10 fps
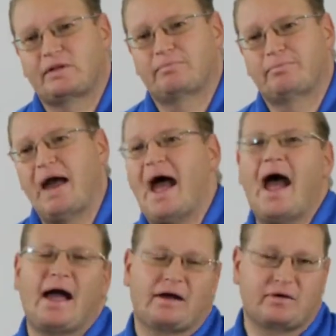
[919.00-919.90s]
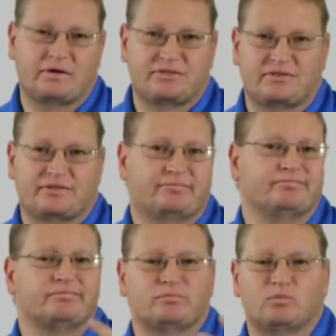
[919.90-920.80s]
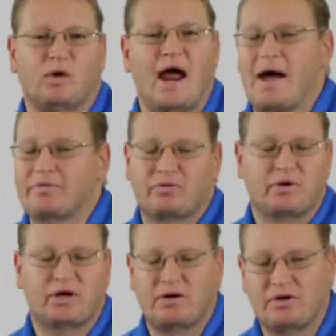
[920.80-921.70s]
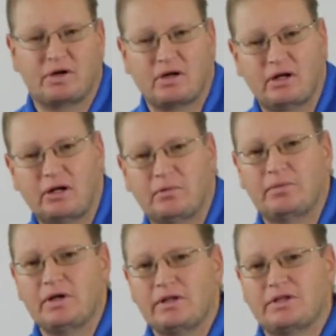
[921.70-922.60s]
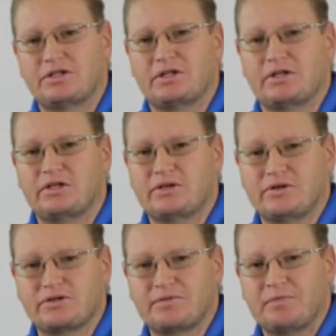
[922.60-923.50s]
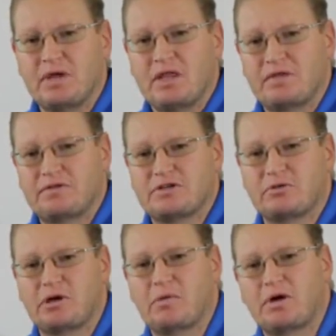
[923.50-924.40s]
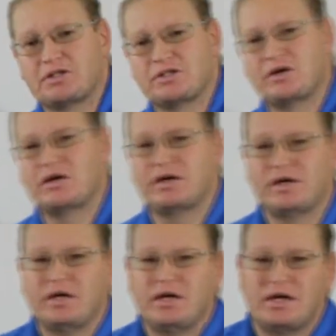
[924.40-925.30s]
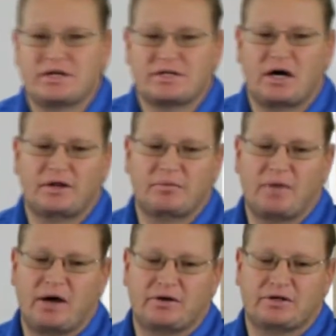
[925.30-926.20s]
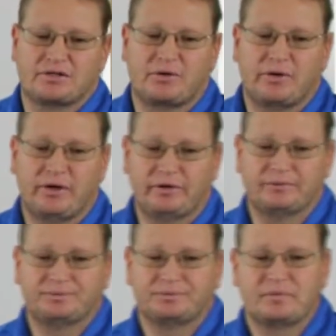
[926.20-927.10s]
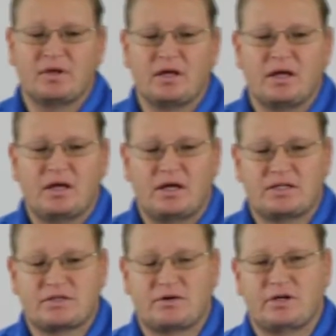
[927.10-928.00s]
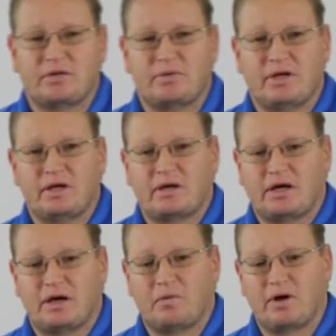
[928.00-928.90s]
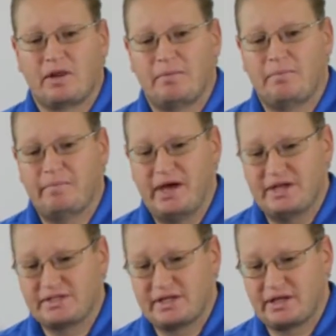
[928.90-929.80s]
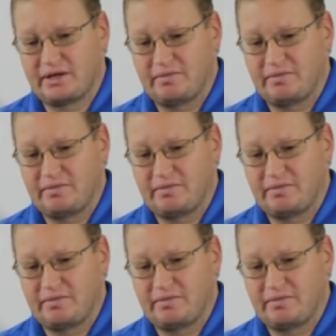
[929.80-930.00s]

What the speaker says: packs, wraps, whatever you want to call them, that you can use. The first one I want to show you is called the Mountaineer's Coil. It's going to be kind of one of the basic